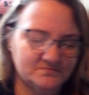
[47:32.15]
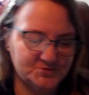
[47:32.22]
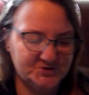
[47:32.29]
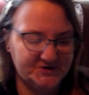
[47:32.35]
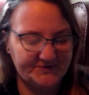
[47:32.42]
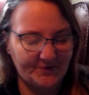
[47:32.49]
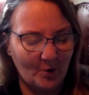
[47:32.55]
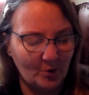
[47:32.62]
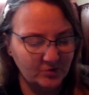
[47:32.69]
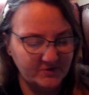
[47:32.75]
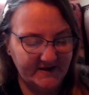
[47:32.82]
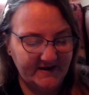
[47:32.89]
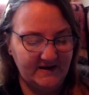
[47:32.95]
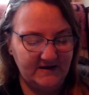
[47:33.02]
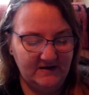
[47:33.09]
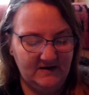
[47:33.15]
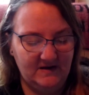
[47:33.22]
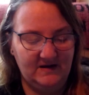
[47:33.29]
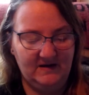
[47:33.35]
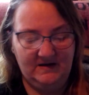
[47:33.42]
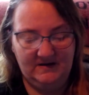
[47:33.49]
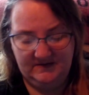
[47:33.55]
she's holding it,
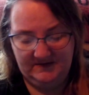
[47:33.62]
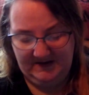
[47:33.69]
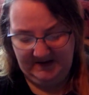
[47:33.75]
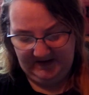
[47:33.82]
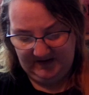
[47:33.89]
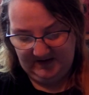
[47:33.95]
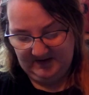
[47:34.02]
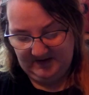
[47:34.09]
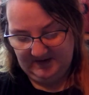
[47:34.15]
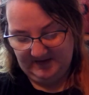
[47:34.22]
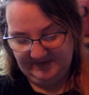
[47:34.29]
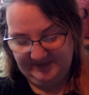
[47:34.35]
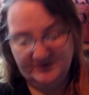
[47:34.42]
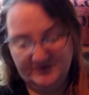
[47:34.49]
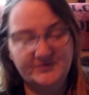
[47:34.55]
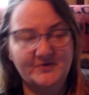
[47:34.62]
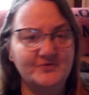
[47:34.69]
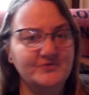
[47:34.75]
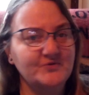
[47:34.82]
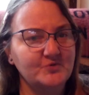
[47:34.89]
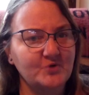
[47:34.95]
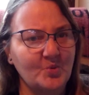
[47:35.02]
and there's
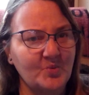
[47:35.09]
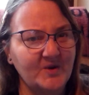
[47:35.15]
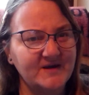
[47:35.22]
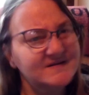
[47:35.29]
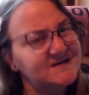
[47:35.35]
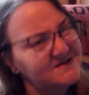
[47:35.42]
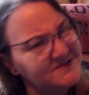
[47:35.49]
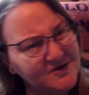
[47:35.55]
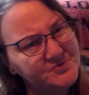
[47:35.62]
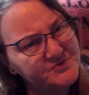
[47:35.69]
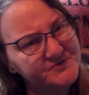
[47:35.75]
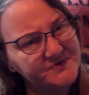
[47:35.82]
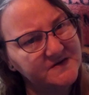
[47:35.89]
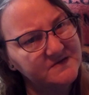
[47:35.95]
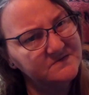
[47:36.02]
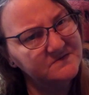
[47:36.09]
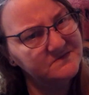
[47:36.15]
also no way to close it.